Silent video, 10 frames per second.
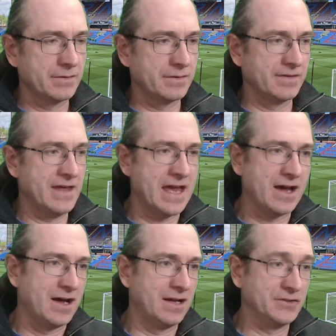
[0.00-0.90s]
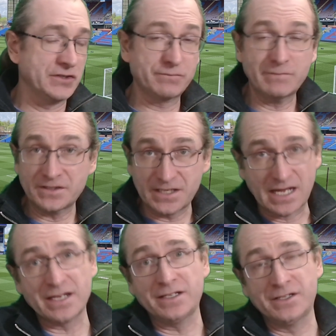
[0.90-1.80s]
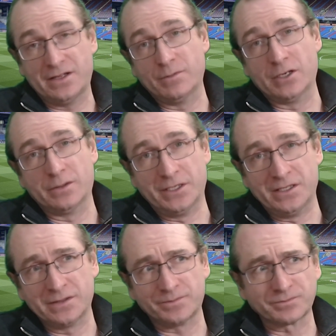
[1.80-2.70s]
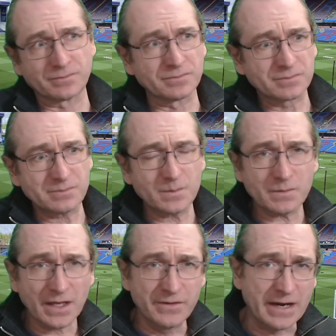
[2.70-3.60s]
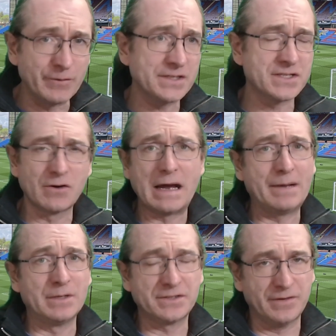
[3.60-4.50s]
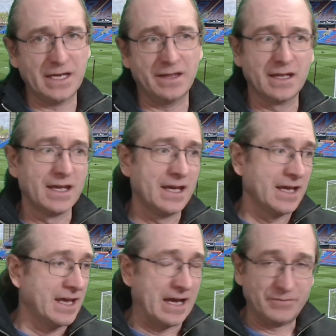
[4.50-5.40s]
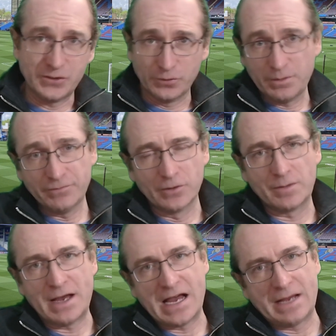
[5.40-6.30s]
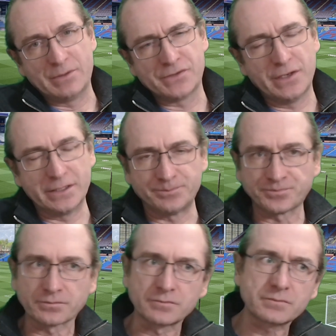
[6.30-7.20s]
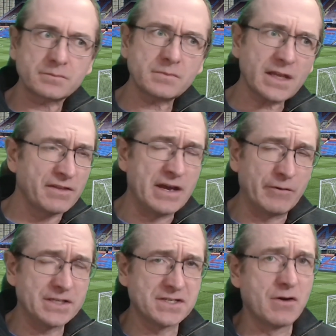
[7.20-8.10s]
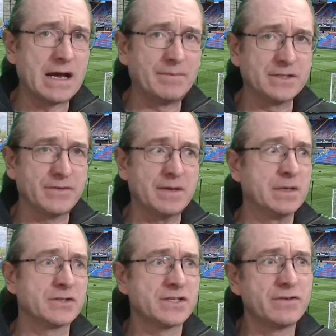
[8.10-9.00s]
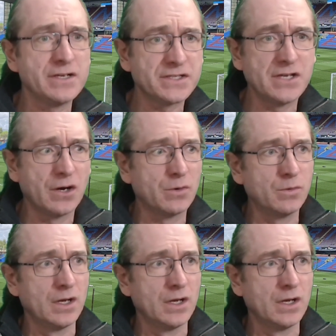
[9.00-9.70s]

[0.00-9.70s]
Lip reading: They are just resigned at the moment. There is no atmosphere. I've talked before about atmosphere. There is no atmosphere because there is no